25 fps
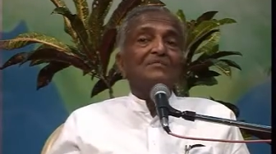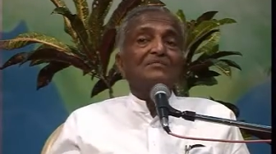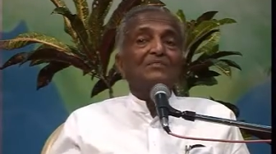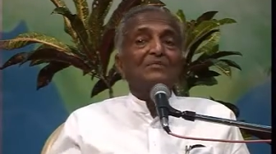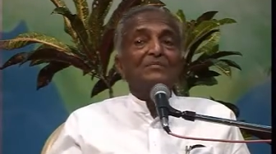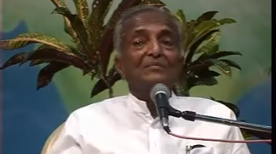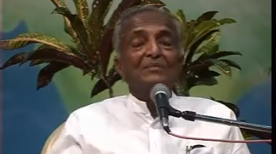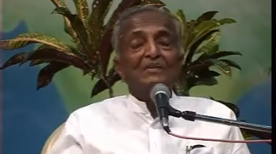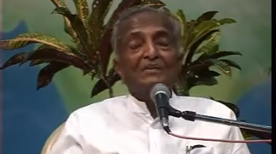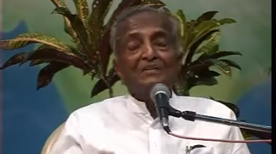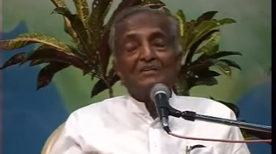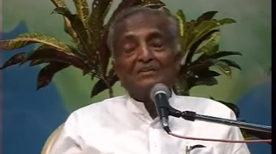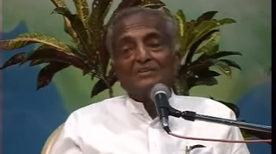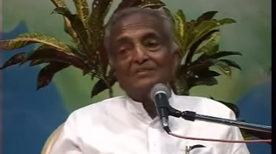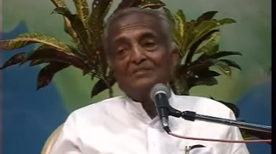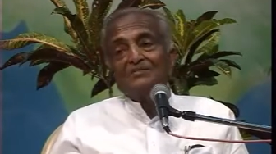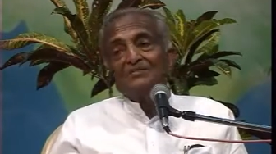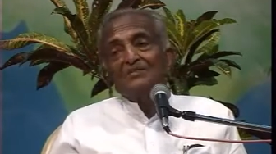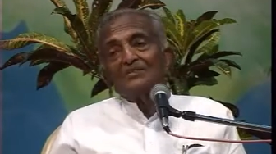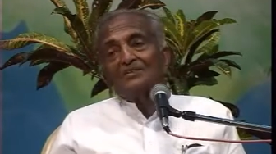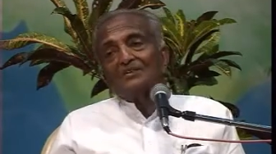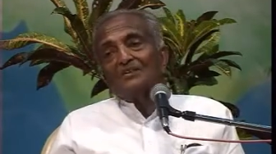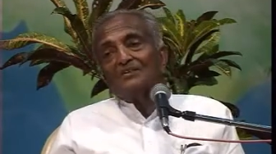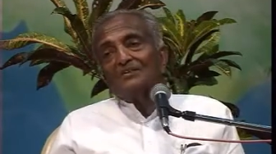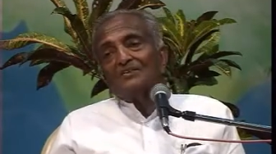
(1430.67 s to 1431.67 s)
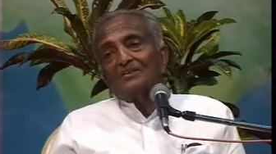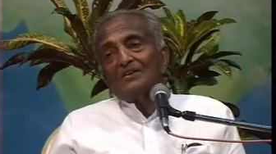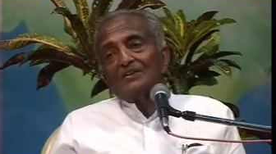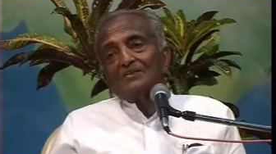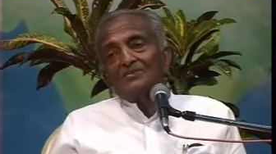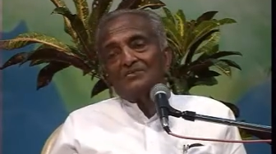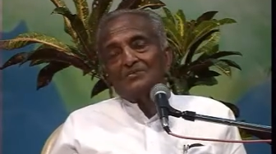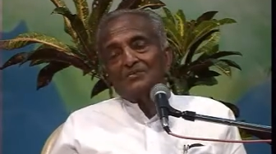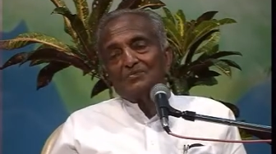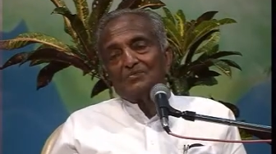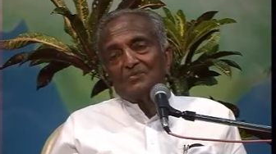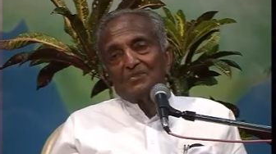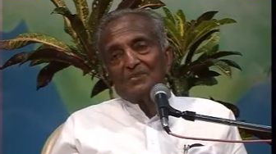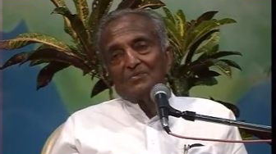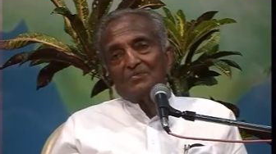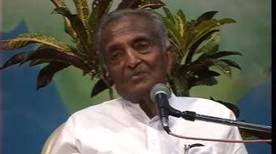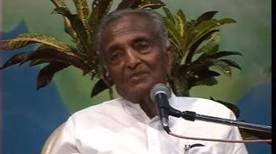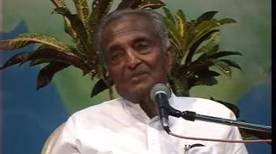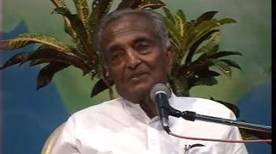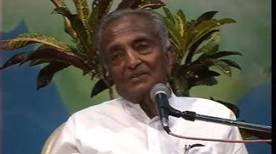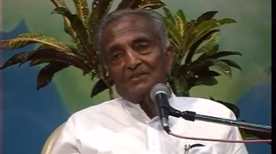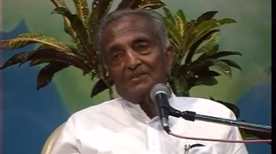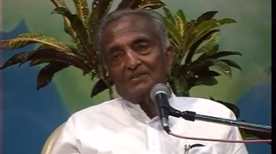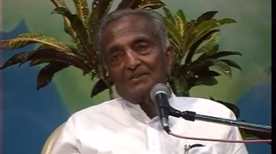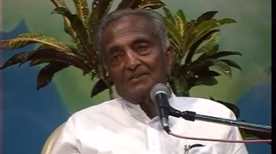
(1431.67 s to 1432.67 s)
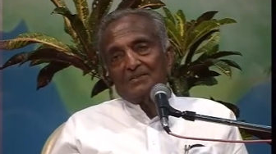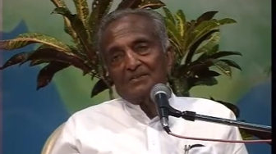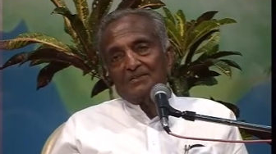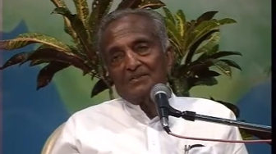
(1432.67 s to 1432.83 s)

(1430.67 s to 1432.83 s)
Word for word: women does not have right to property.